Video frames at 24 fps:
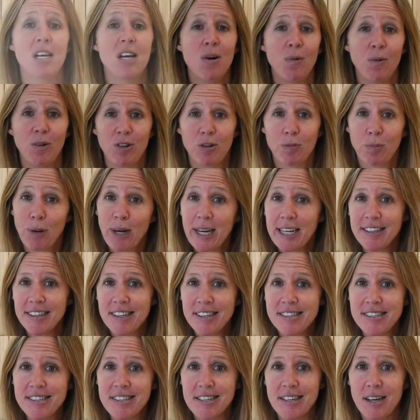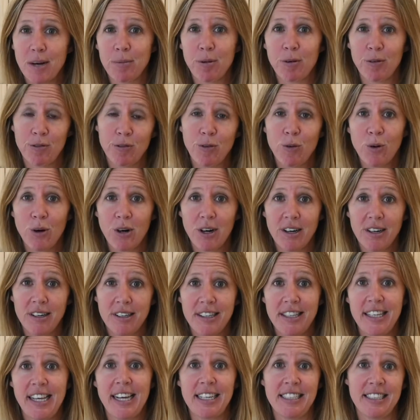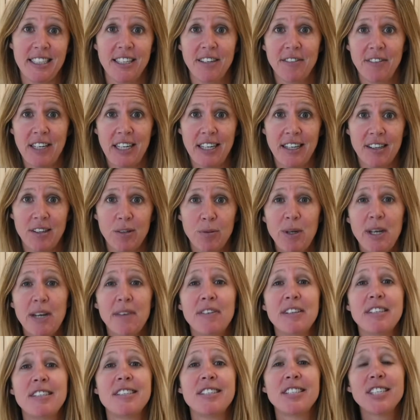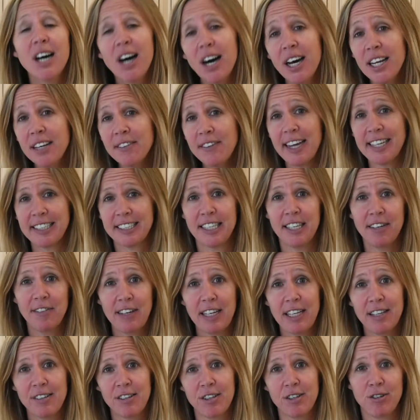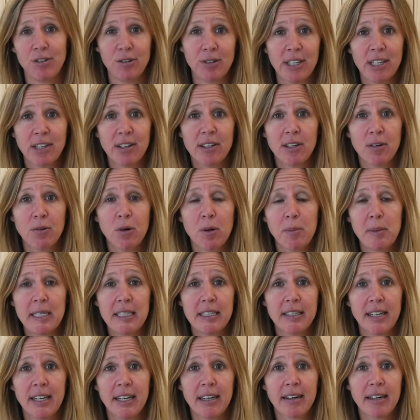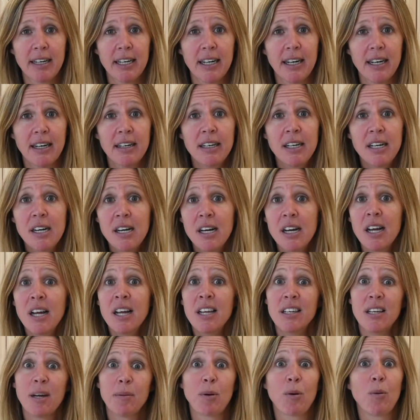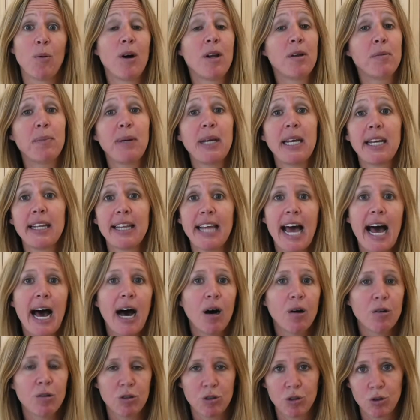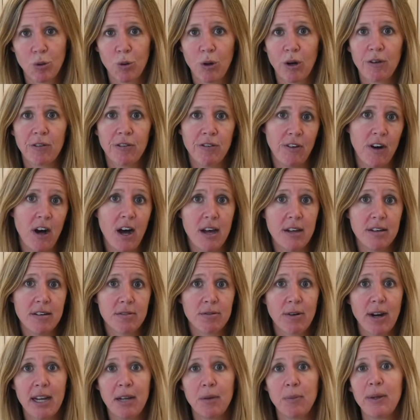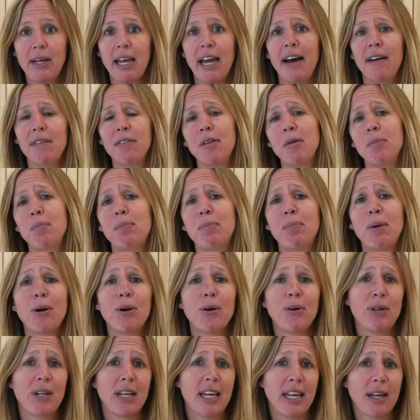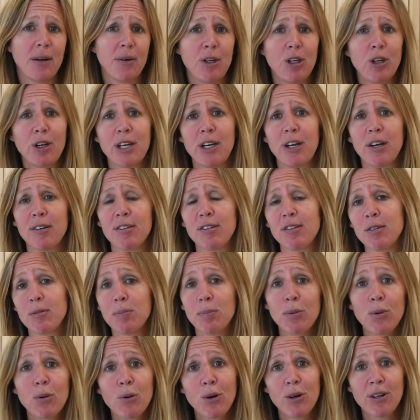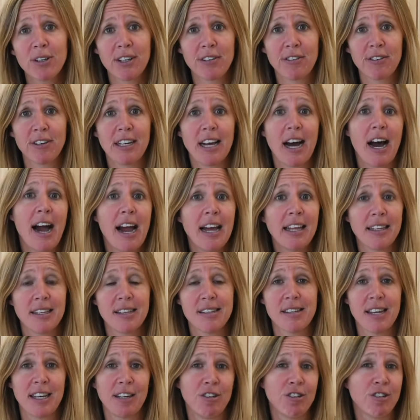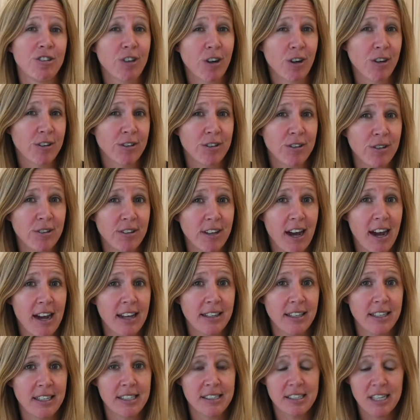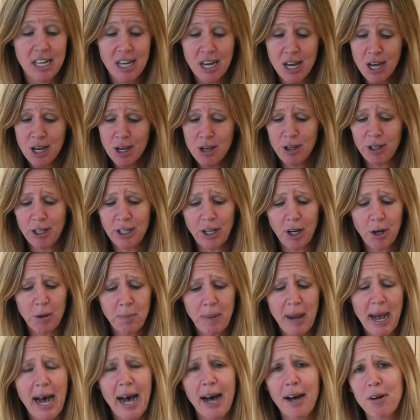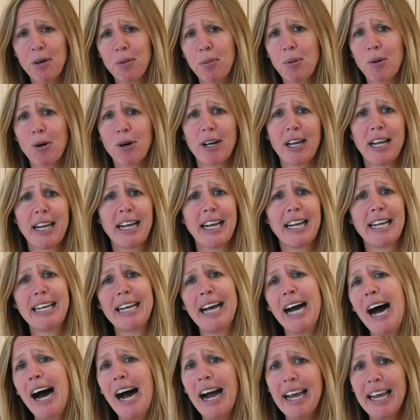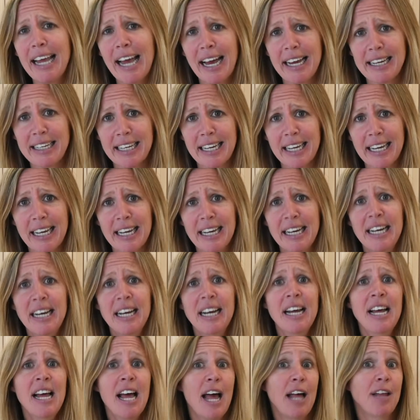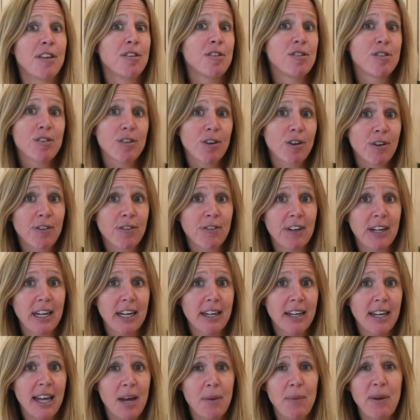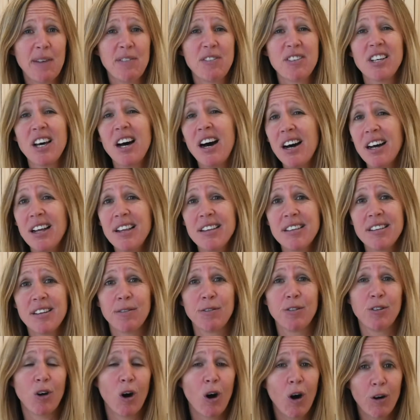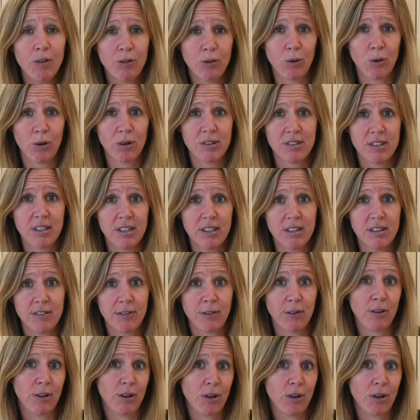which brings us to number 4, the activities. We have a ton of activities to do here in the Wilmington area. Number 1 being the outdoor fun, right? We have the boating. You can explore different islands like Sharktooth Island. You can go paddleboarding and kayaking and surfing, and we have tons of golf courses for the